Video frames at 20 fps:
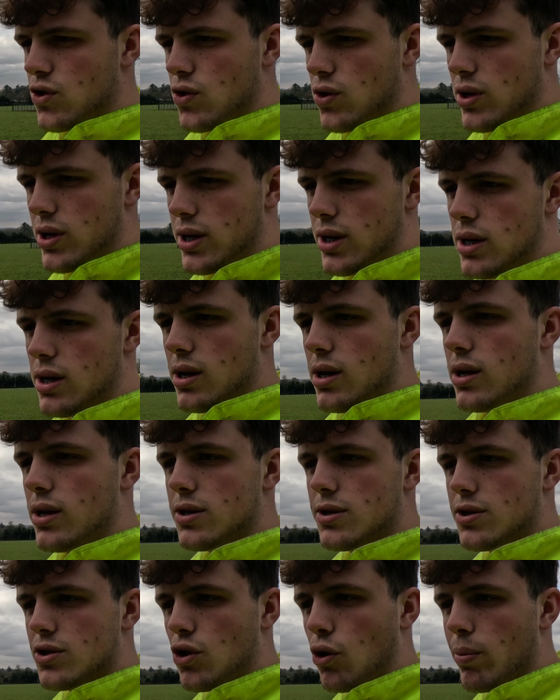try and
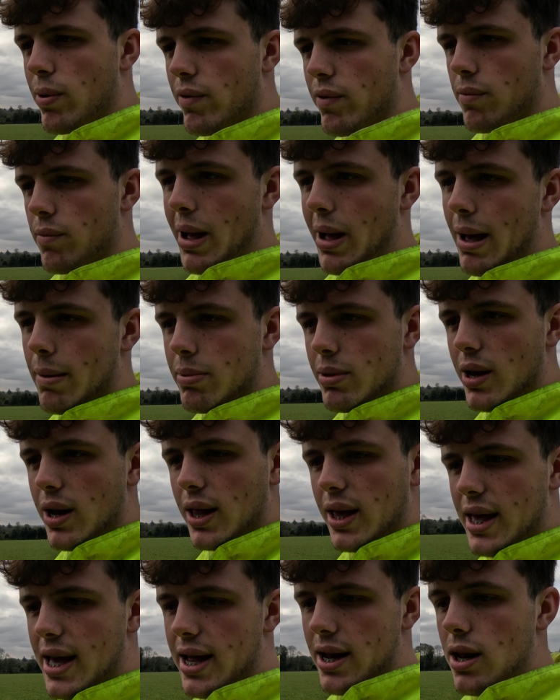stop it from
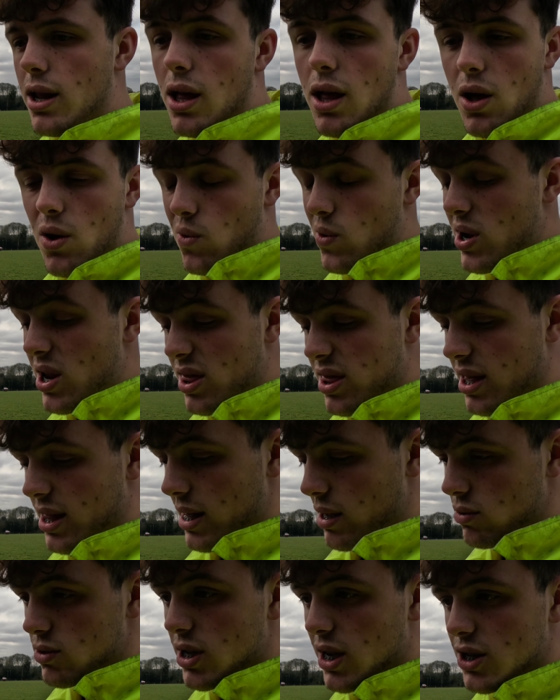happening again. We didn't
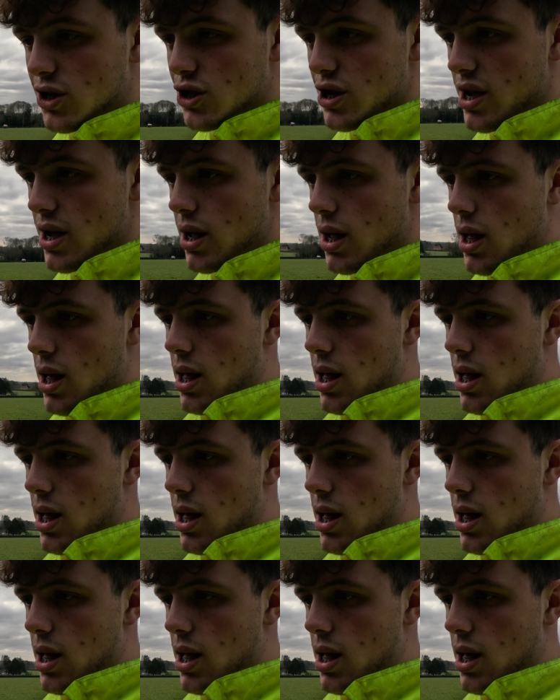think they'll touch it.